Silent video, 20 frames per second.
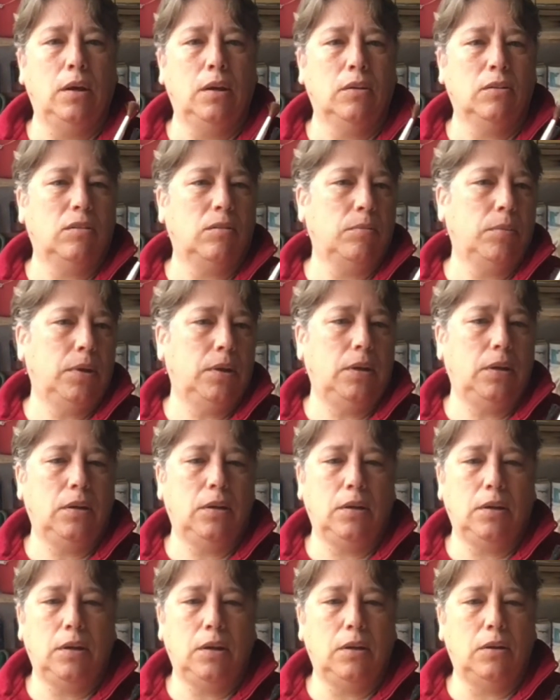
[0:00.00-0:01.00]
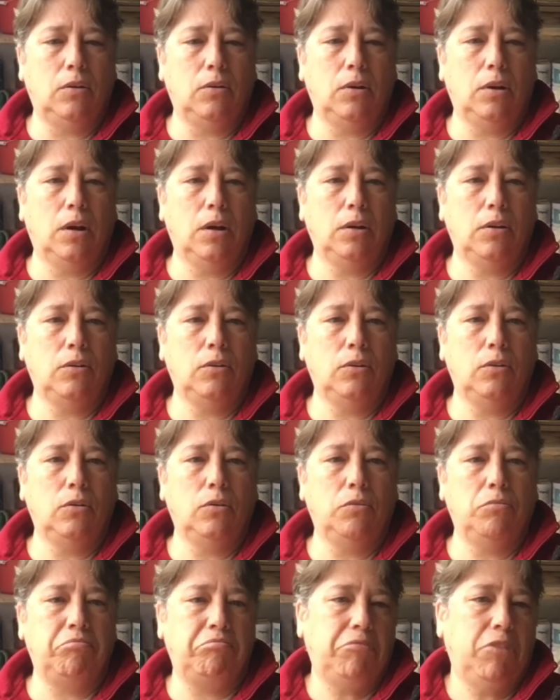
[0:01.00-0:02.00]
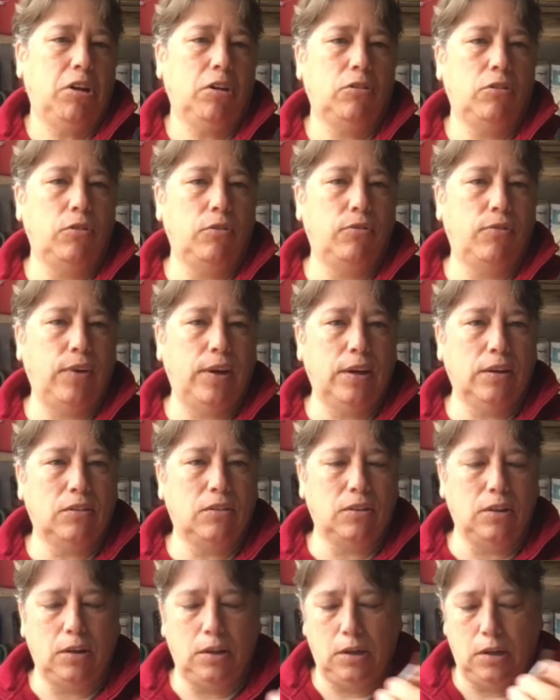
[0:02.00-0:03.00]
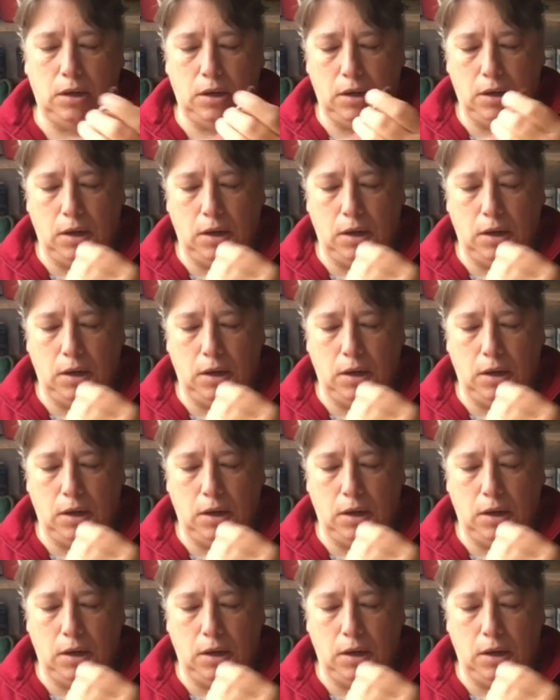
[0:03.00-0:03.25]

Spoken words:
Something, not too fancy.